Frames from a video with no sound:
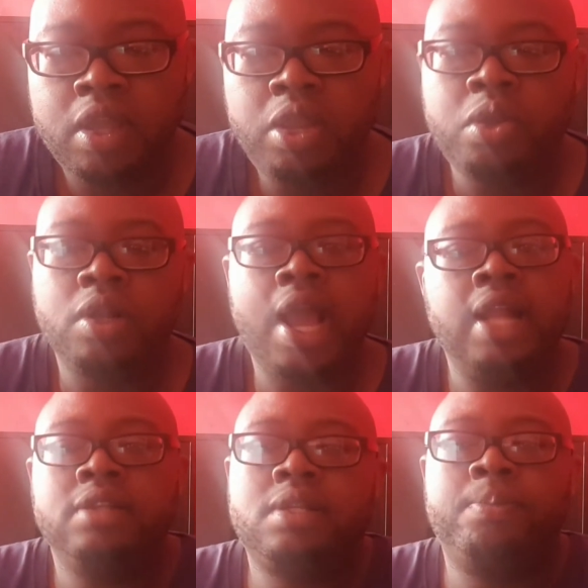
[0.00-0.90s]
You could
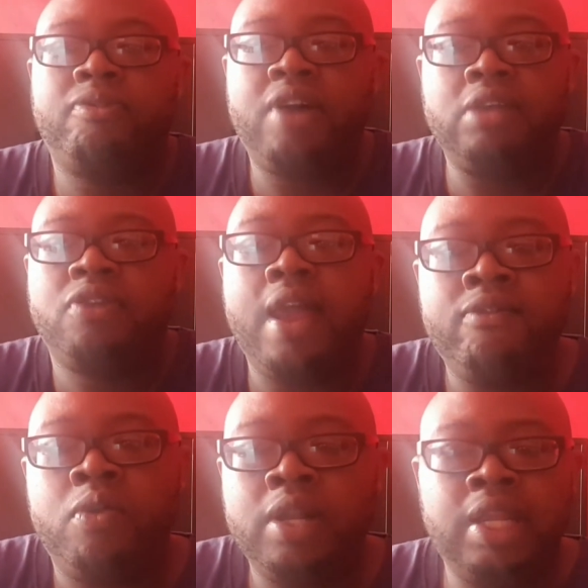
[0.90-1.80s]
kind of sympathize for
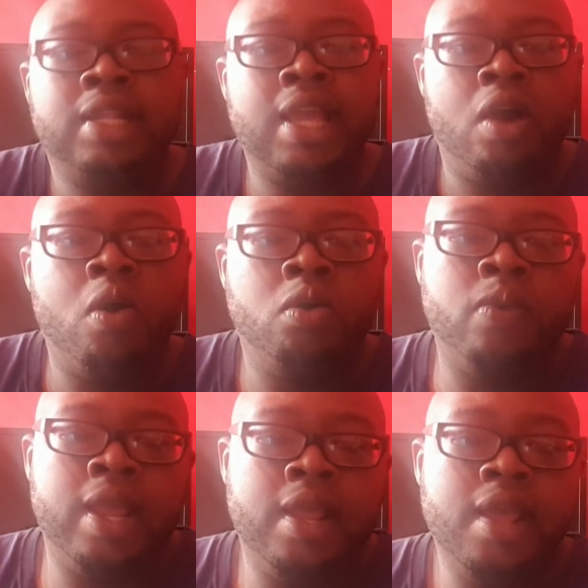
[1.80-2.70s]
everyone in their own
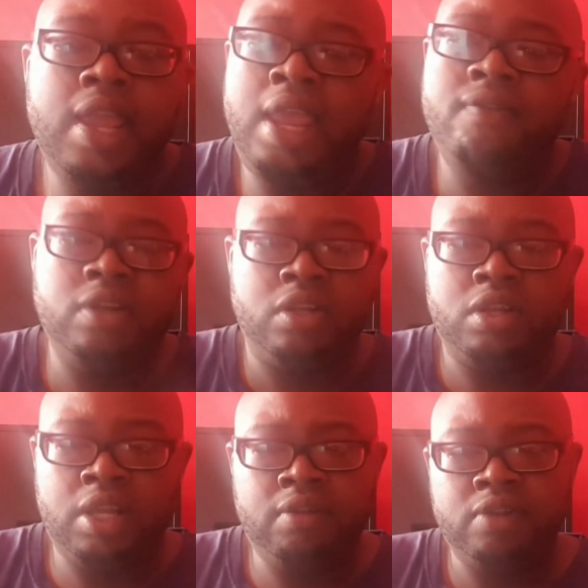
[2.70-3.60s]
way, even
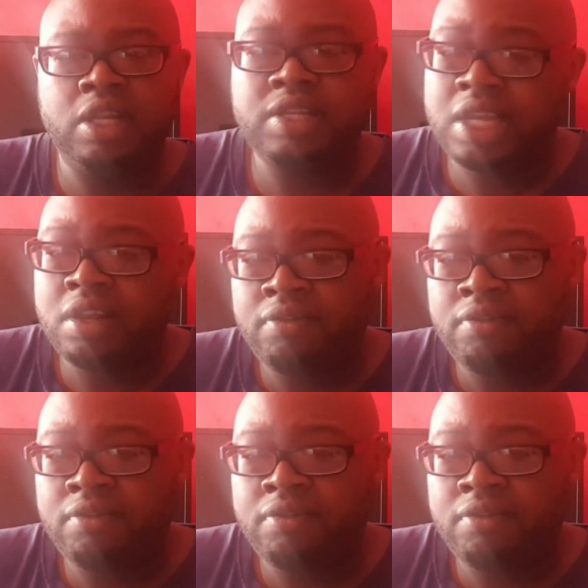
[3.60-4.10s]
the dickhead